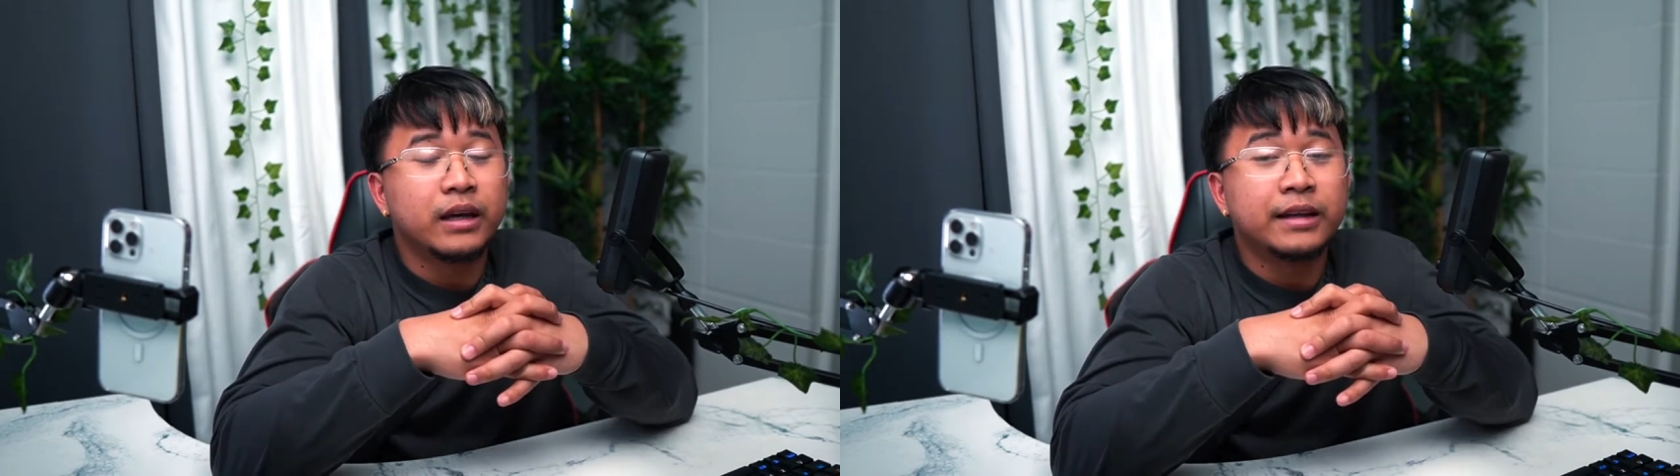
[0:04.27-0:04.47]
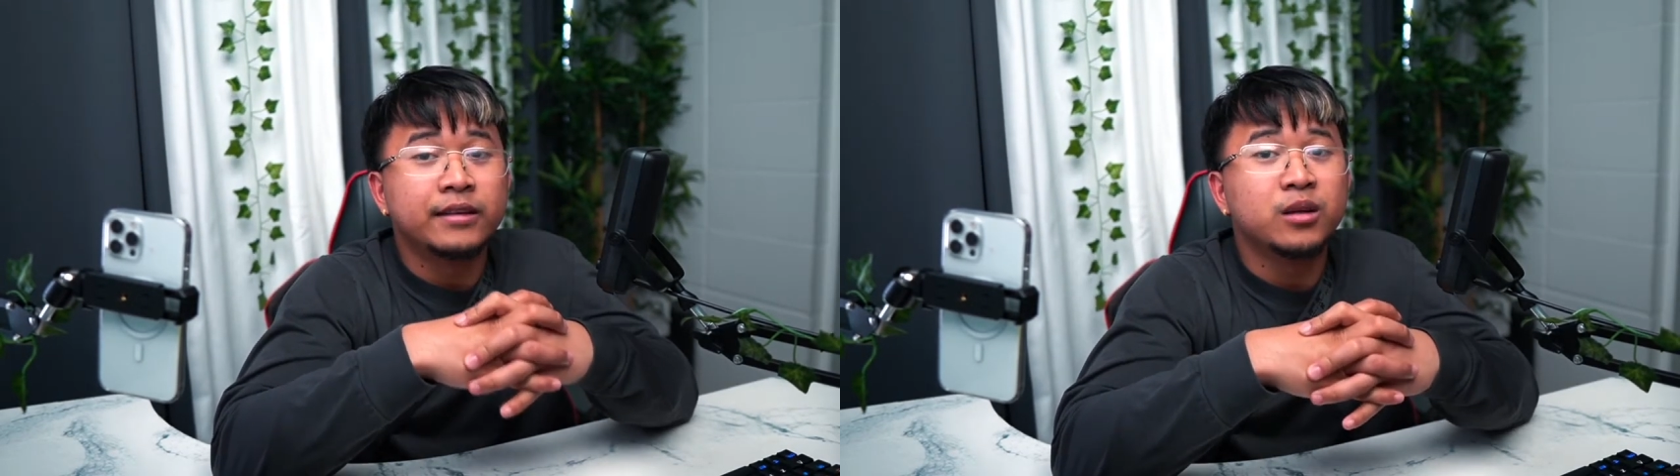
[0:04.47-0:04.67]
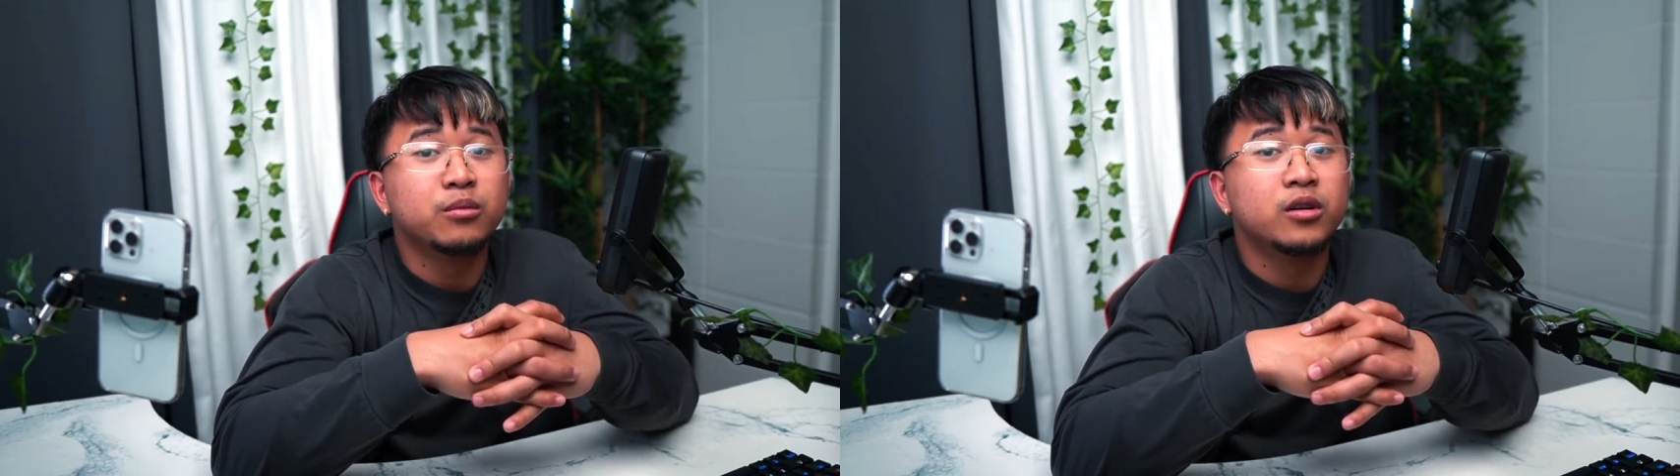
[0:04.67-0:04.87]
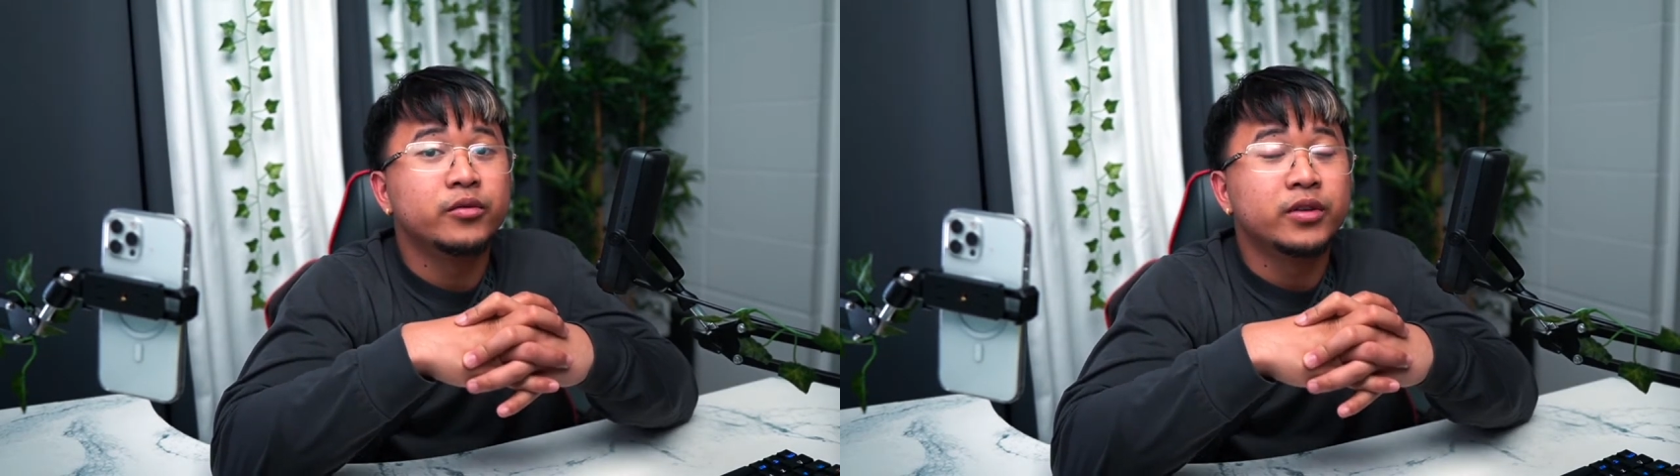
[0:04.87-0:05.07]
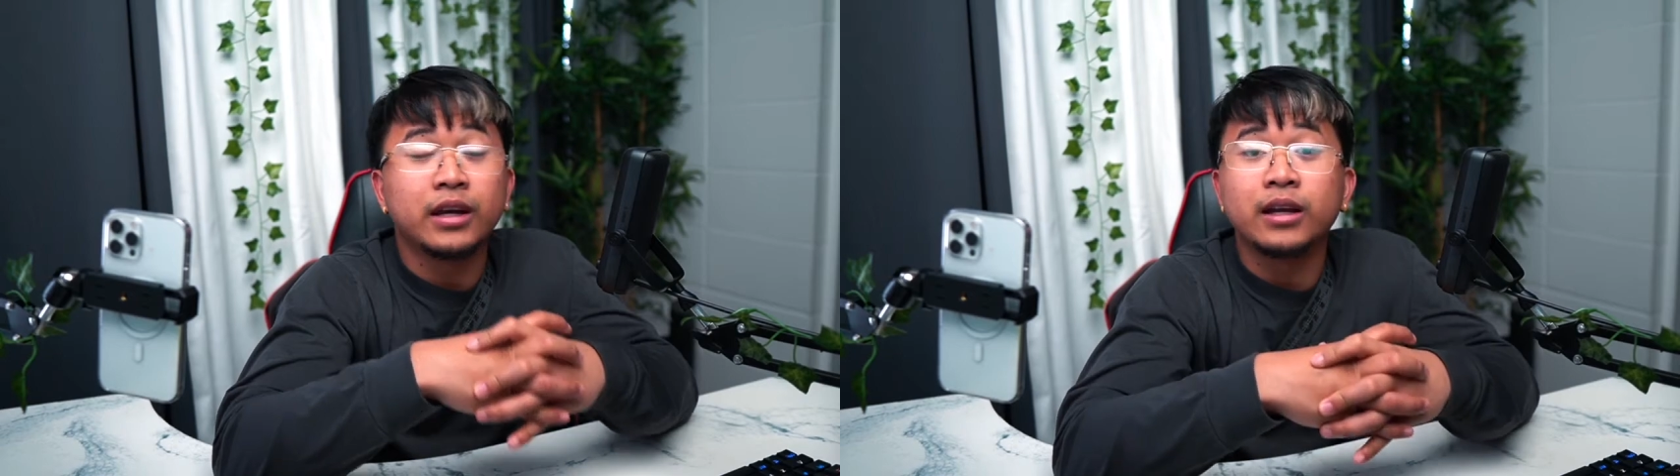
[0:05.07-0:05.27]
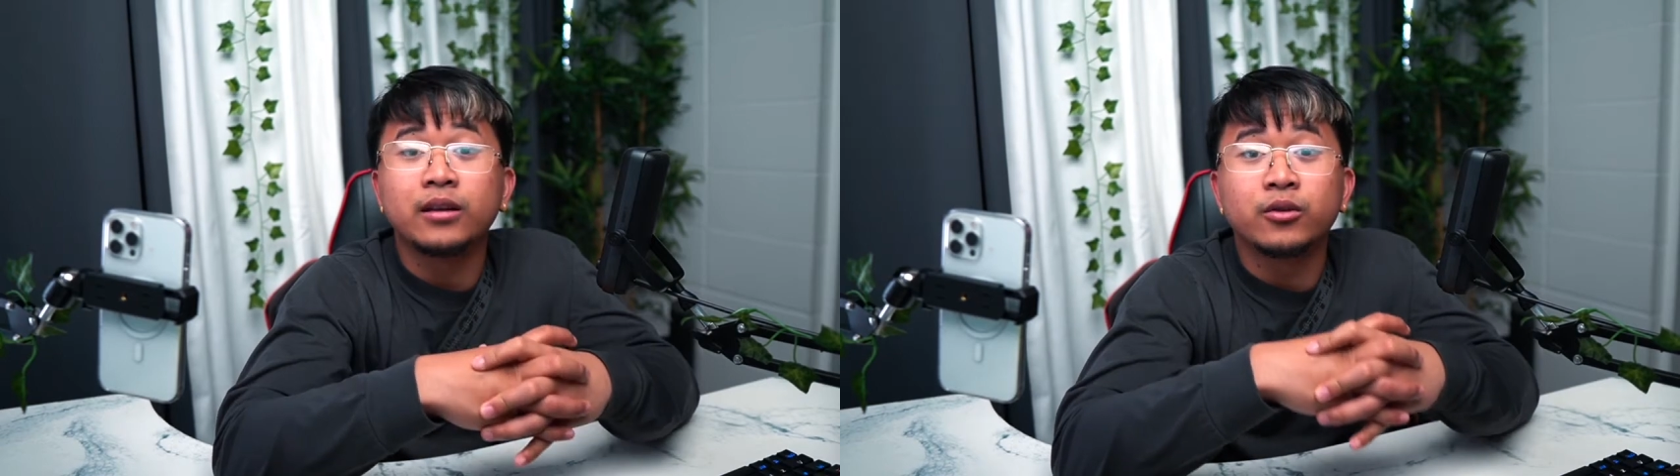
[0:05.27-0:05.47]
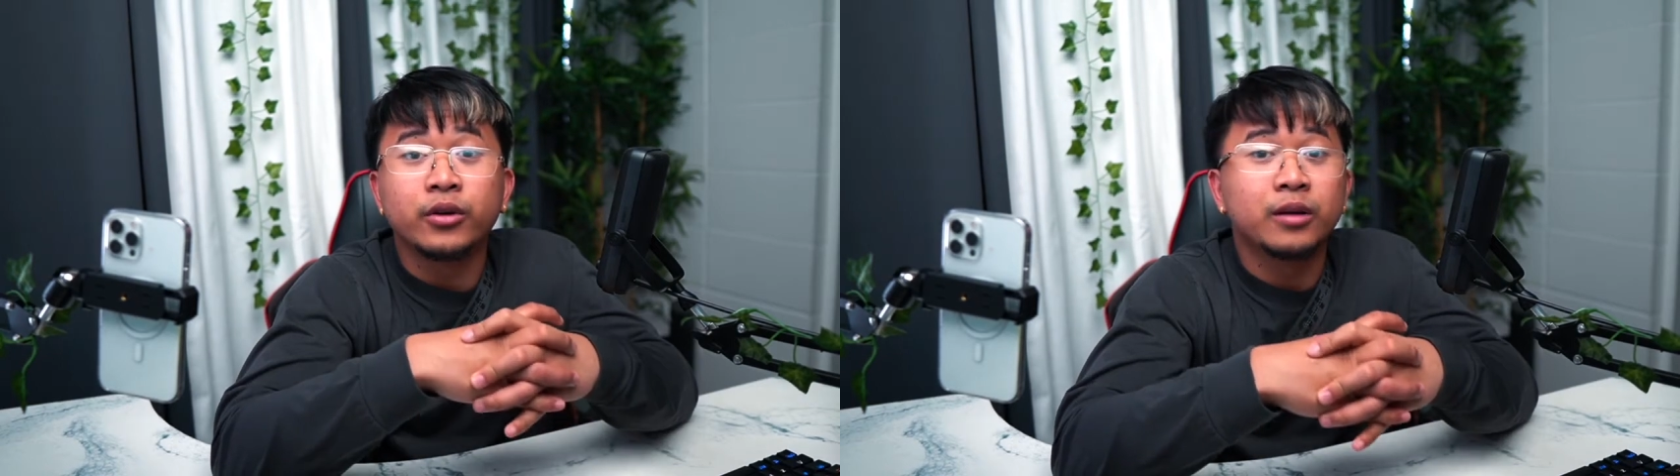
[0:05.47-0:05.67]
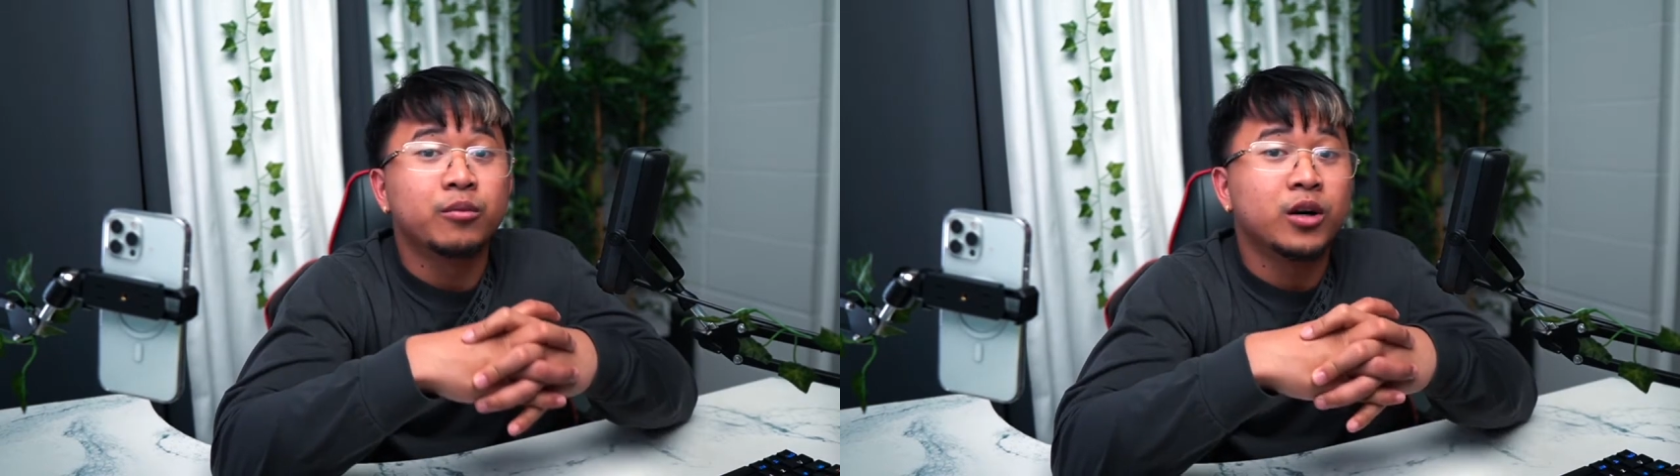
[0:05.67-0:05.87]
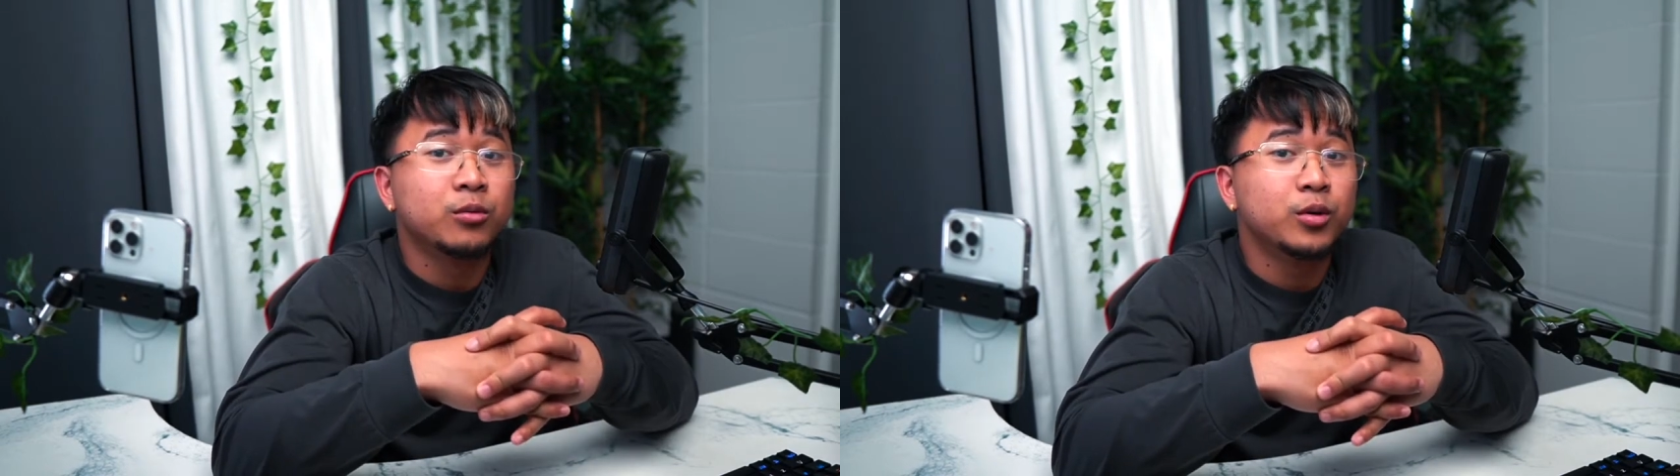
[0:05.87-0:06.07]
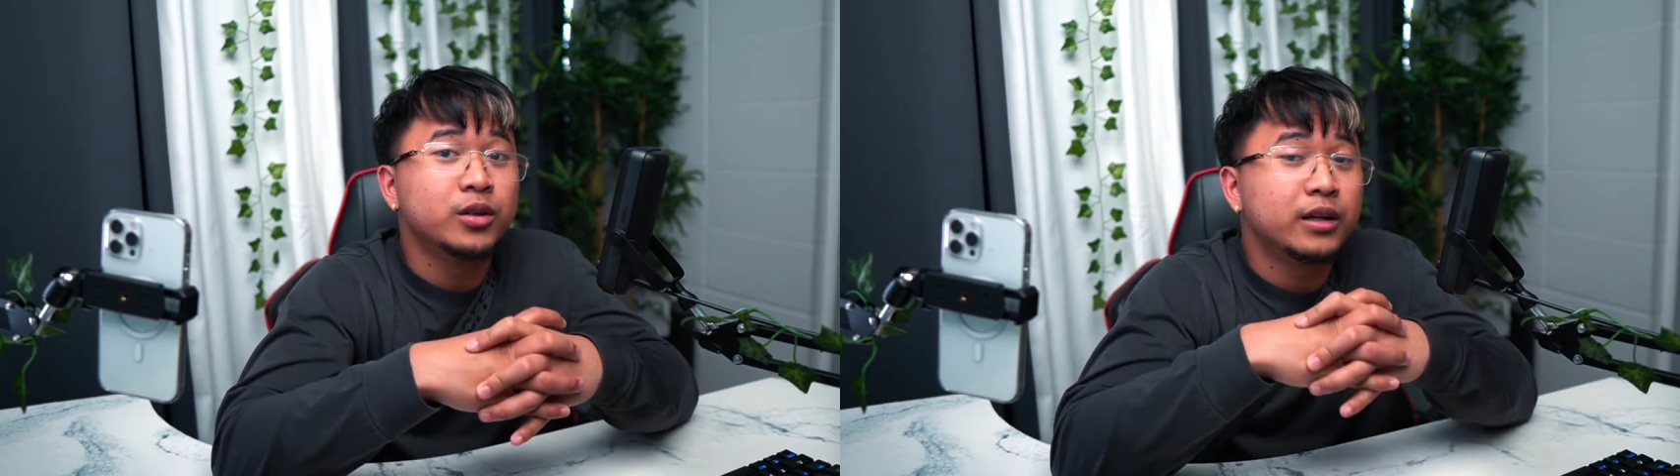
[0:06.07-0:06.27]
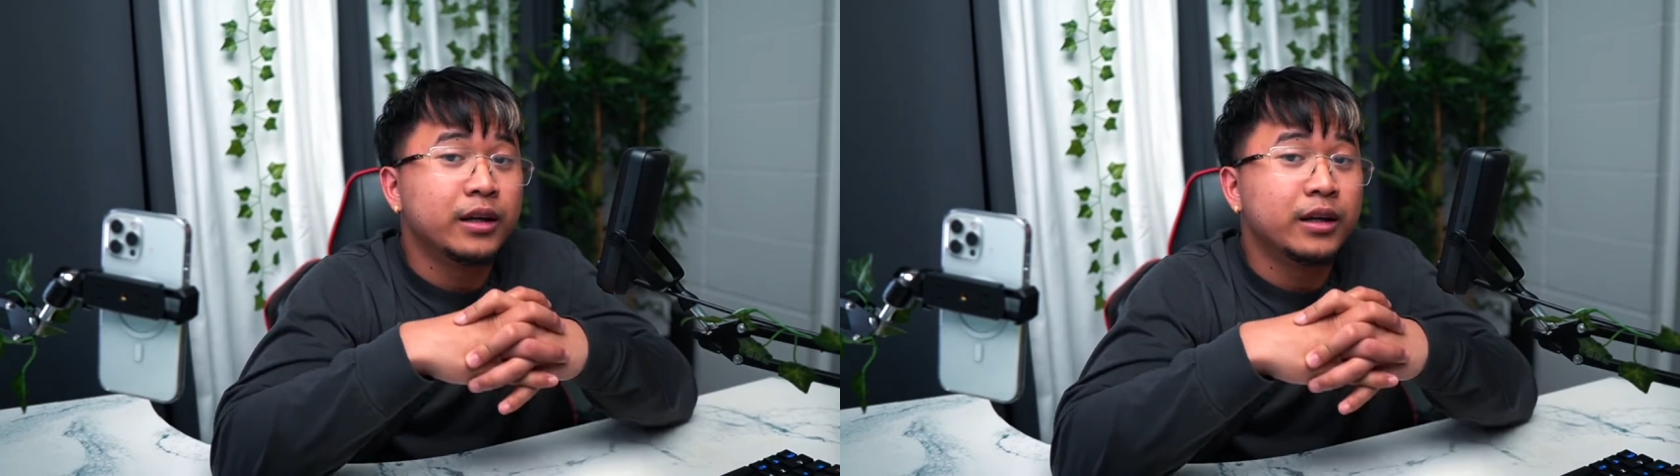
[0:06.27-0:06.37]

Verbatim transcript: a team of 10 great barbers